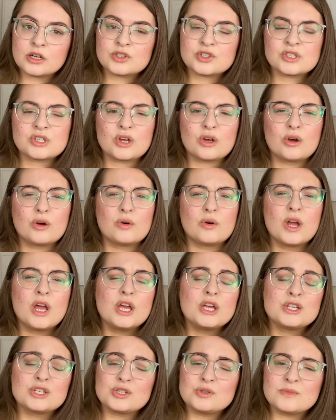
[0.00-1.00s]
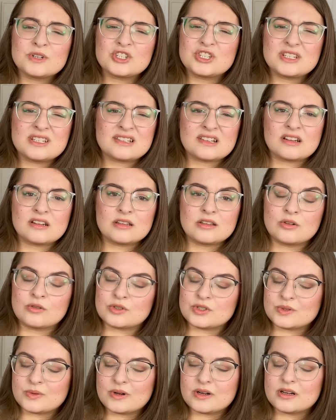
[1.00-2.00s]
so too much ease on a yoked
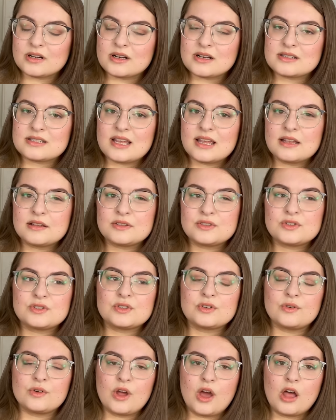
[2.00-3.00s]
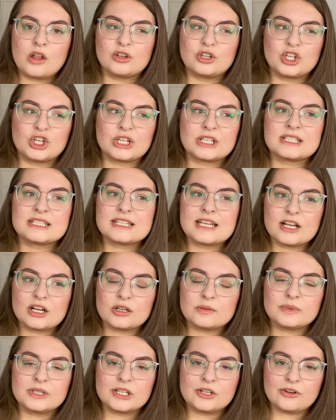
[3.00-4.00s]
sweater tends to not look
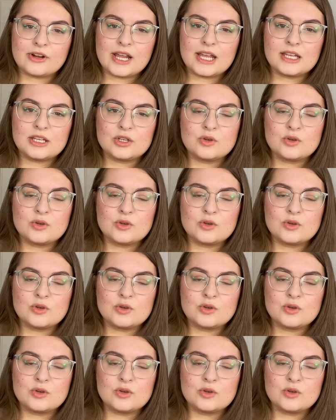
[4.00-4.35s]
terribly great.